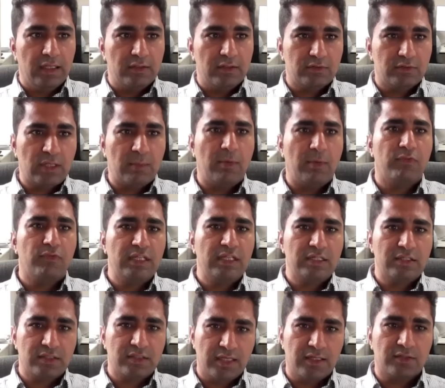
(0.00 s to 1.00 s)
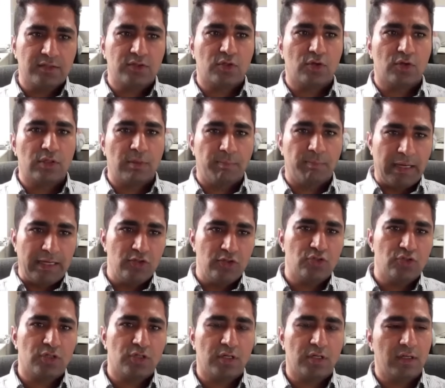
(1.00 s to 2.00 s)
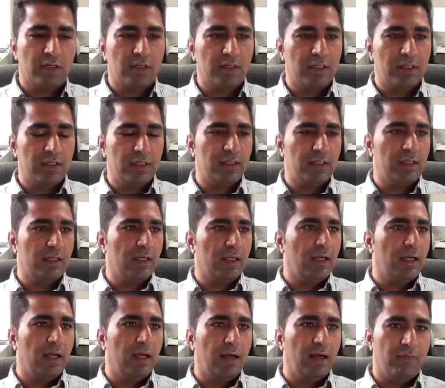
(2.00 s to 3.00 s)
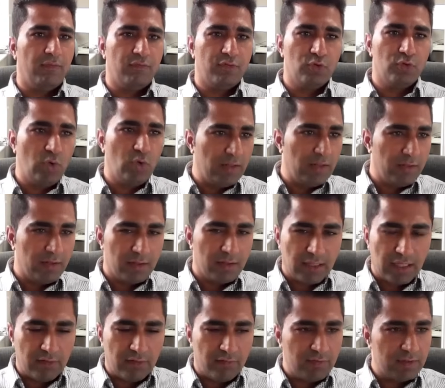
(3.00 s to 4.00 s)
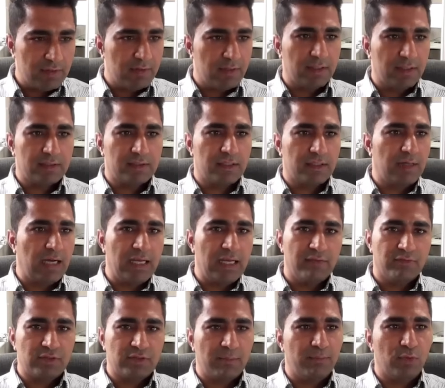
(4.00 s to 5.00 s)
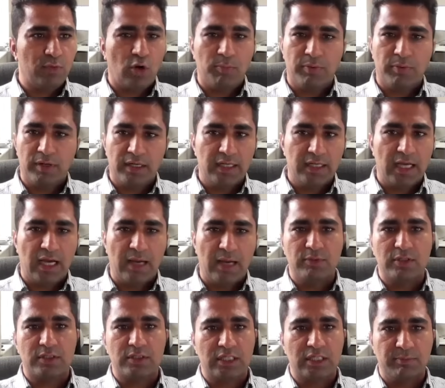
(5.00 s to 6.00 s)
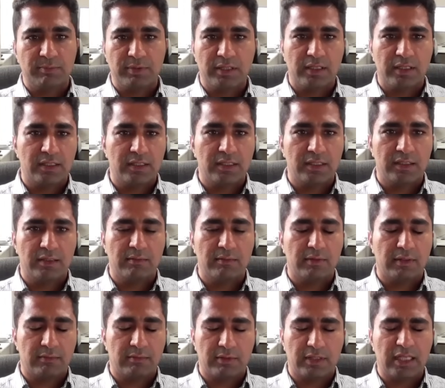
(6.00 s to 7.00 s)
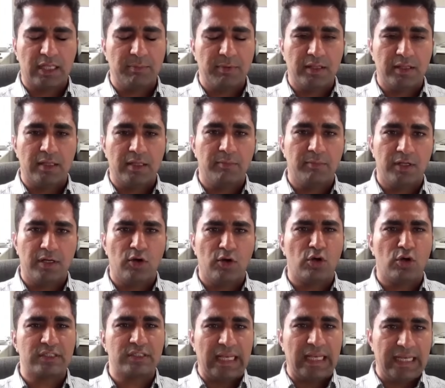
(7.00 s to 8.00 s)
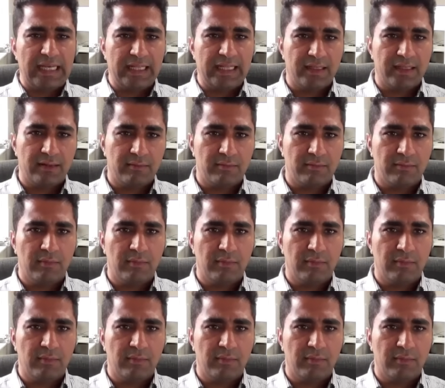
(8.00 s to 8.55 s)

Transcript: some of these things, you know, the pension, the few other kind of, let's say I have some property, I'm just keeping it here, keeping them here, not selling them.